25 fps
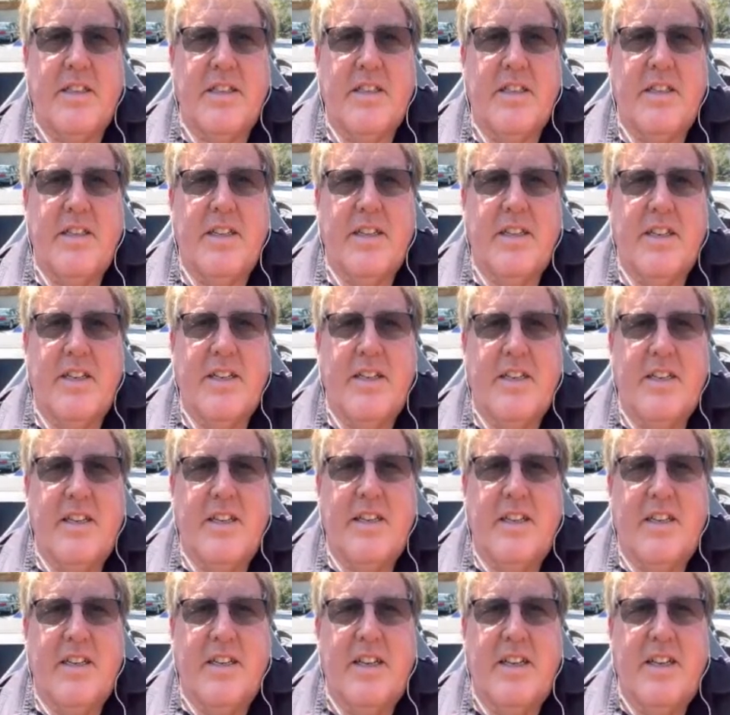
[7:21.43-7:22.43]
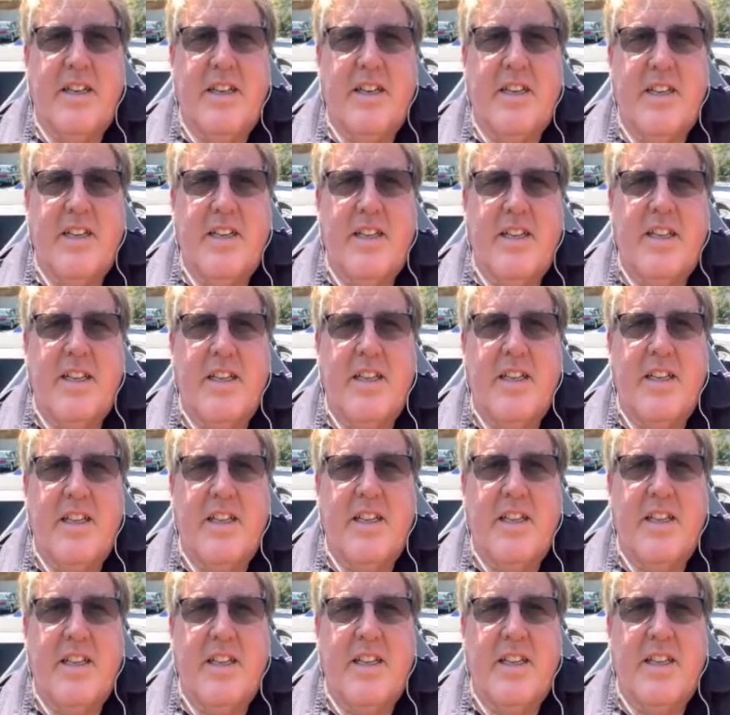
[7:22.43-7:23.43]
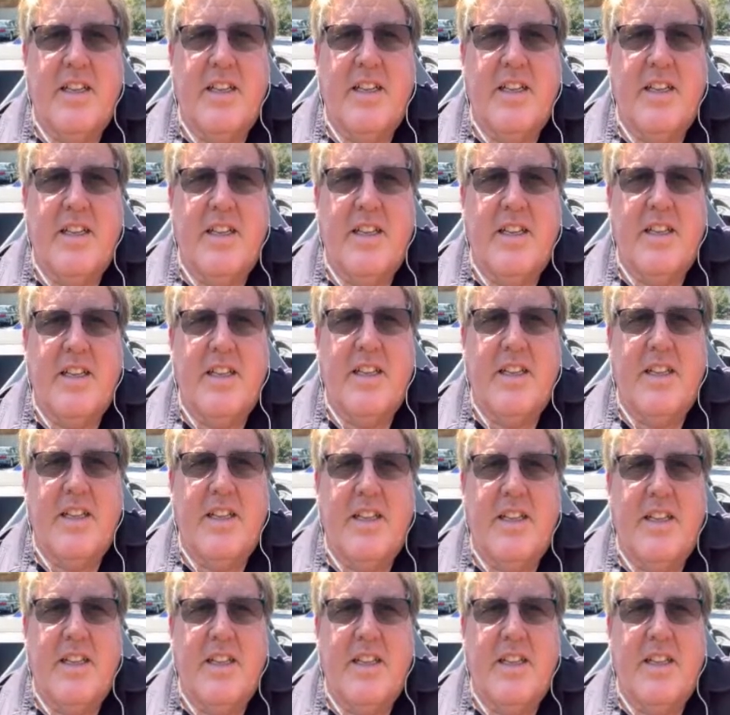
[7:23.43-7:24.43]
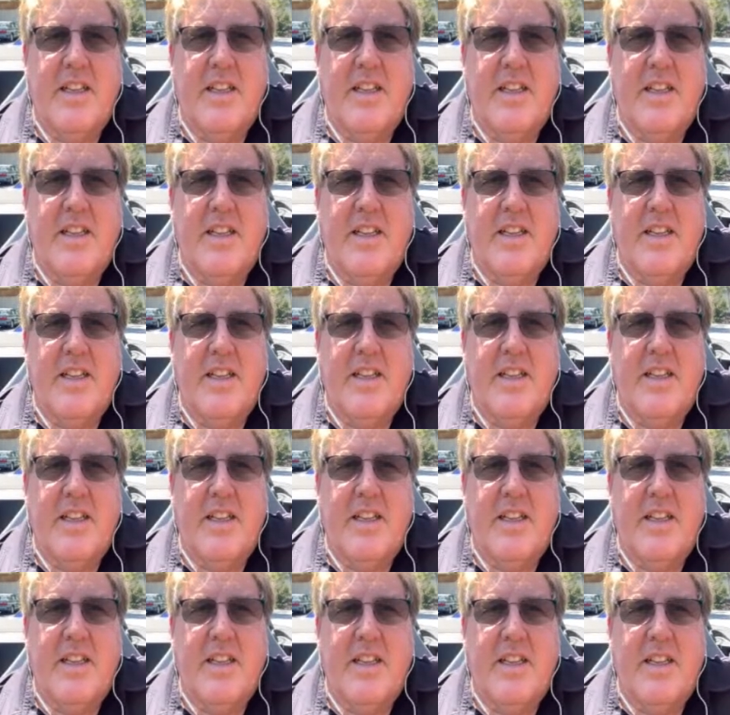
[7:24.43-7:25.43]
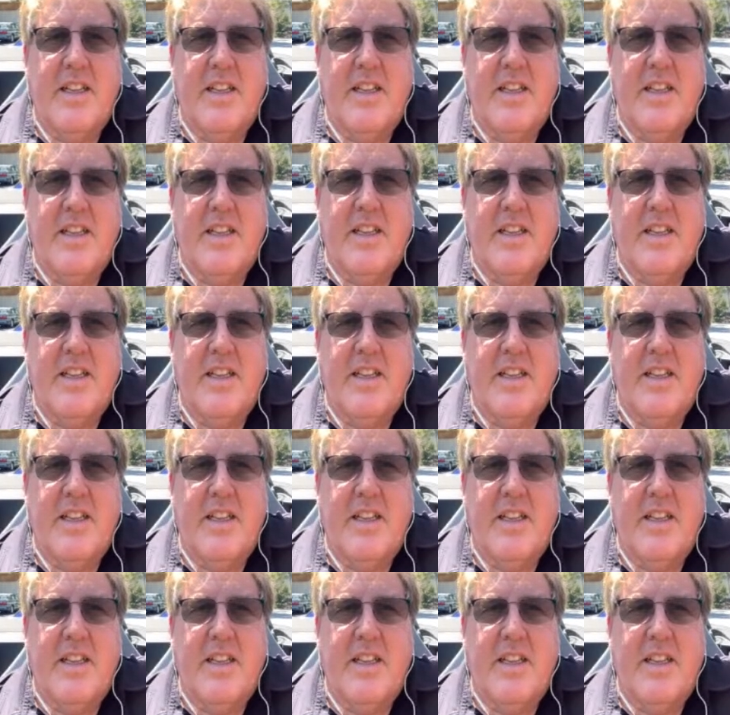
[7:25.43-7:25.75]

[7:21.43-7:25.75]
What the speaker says: This person isn't speaking.